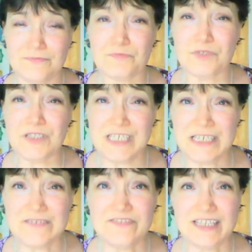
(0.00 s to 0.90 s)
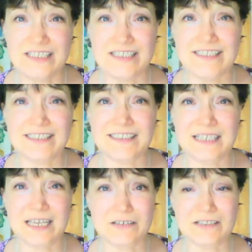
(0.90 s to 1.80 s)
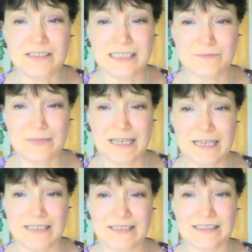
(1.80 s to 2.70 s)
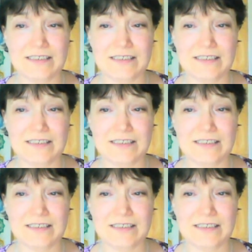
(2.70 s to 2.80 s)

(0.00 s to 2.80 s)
Believe that the sacred space